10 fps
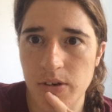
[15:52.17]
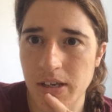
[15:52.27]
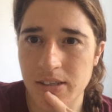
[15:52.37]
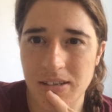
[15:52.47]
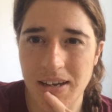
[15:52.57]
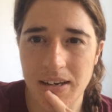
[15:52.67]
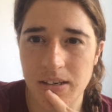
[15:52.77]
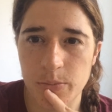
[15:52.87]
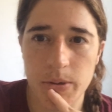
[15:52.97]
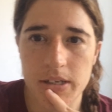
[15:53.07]
like
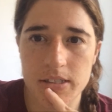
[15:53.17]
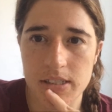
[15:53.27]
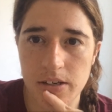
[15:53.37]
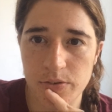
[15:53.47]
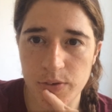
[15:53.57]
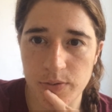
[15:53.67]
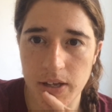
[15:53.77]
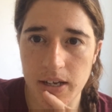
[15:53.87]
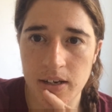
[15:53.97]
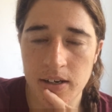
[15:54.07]
80 pages left of
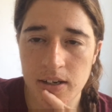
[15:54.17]
that,